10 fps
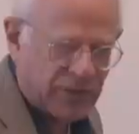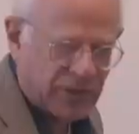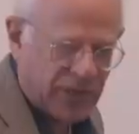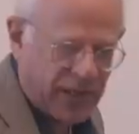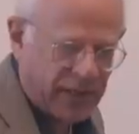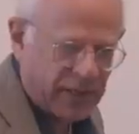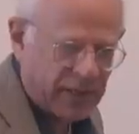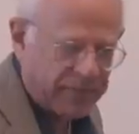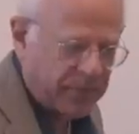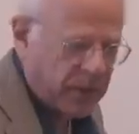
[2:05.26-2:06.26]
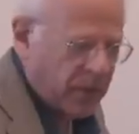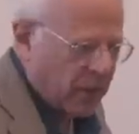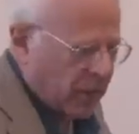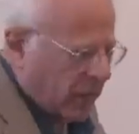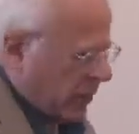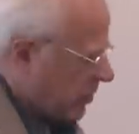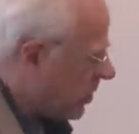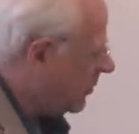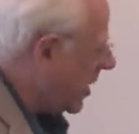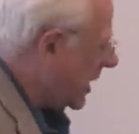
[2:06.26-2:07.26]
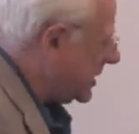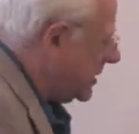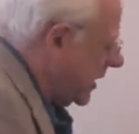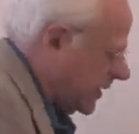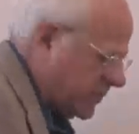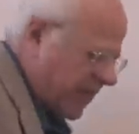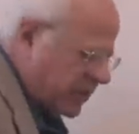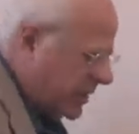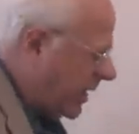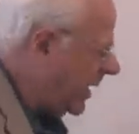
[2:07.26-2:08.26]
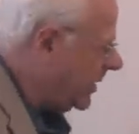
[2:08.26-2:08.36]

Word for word: of society. So Marx, and especially